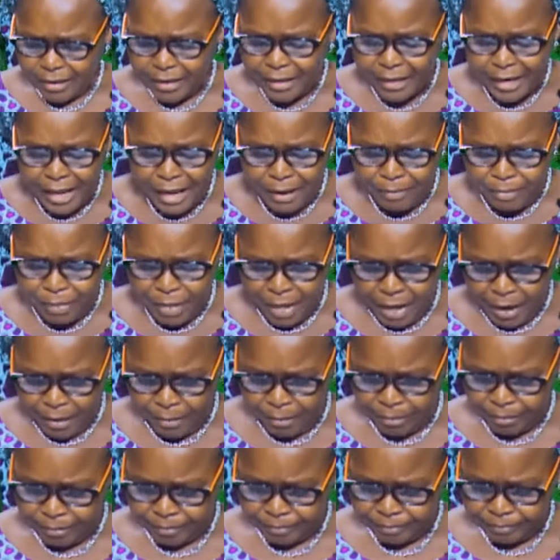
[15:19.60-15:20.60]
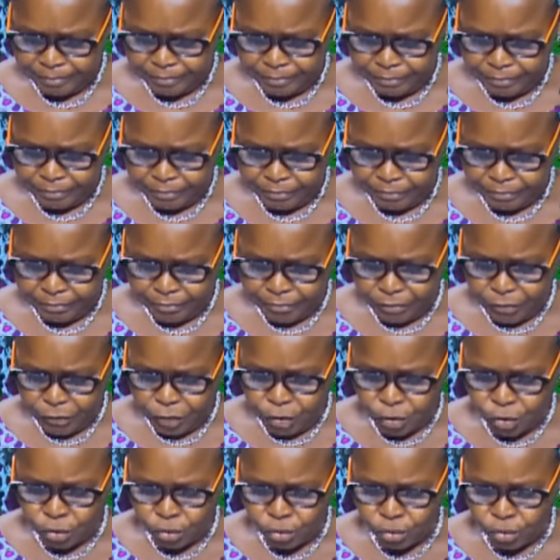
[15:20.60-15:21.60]
Name them
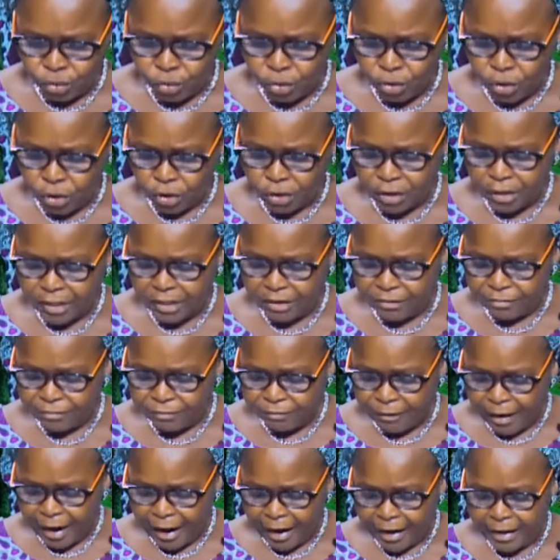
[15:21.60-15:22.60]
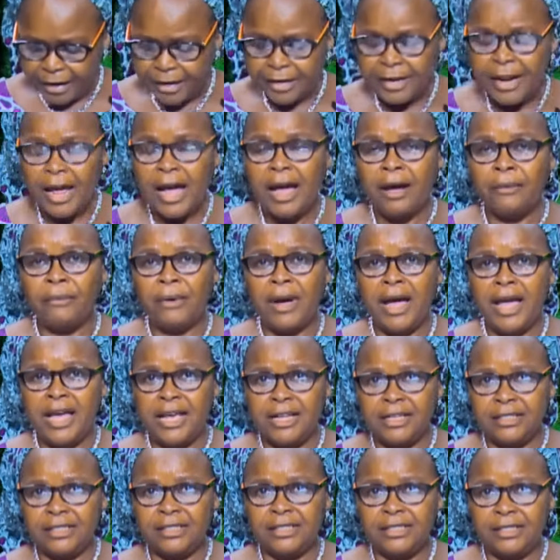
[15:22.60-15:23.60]
should not define our
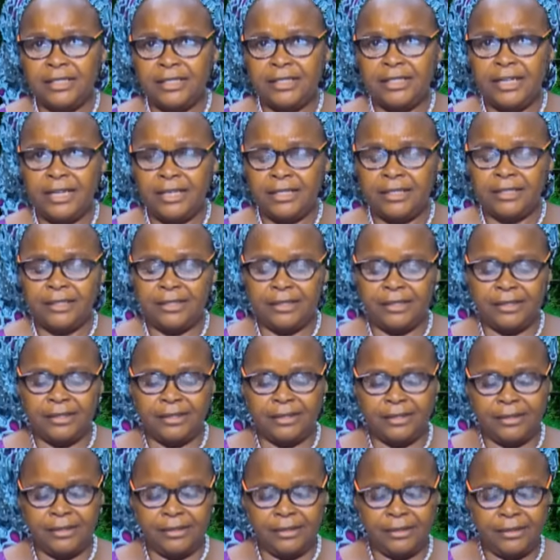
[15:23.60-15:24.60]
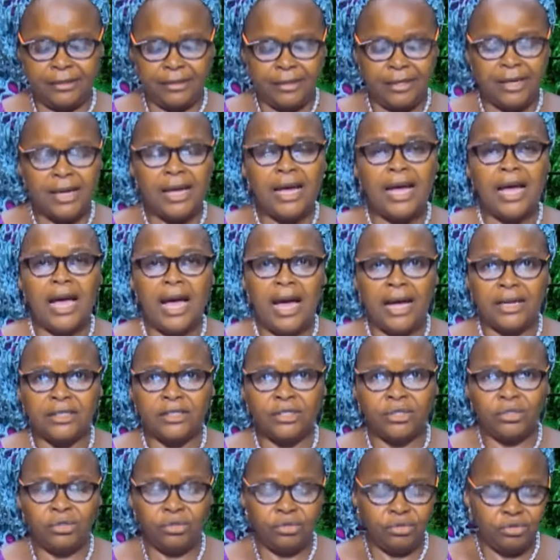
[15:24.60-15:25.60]
existence
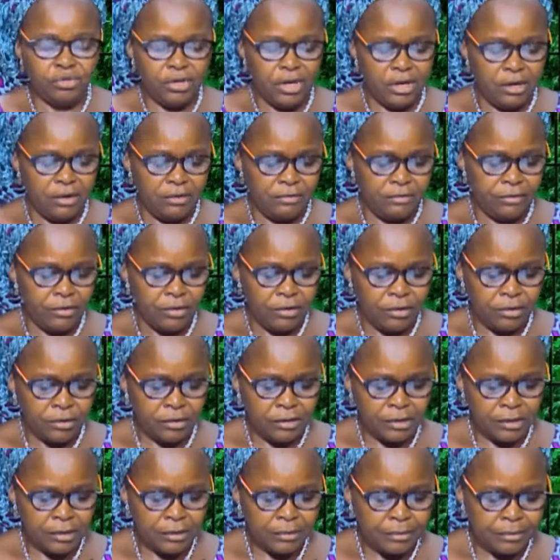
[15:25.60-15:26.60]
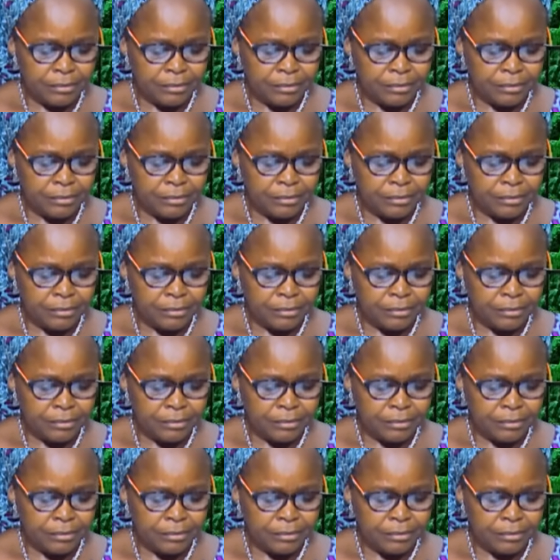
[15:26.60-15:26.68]
as children of God,